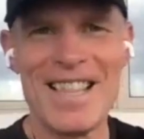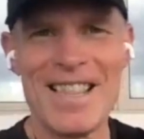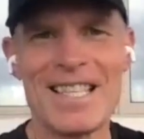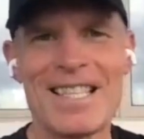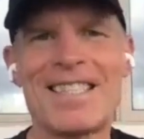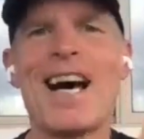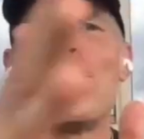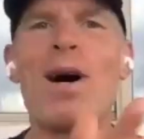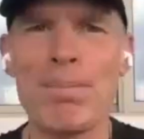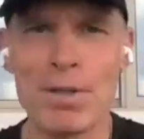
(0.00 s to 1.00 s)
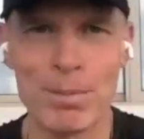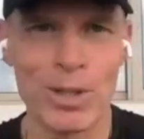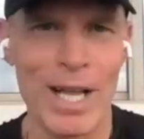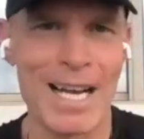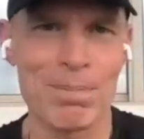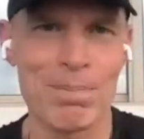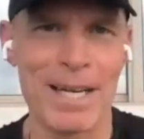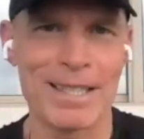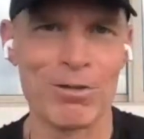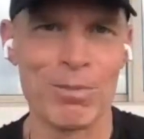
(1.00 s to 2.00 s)
the suboptimal
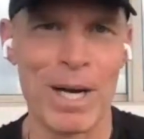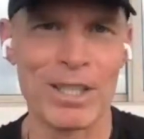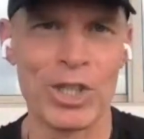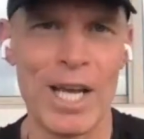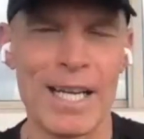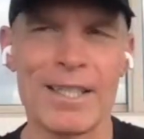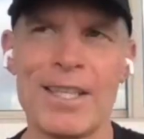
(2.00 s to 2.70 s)
aspect of my genetics.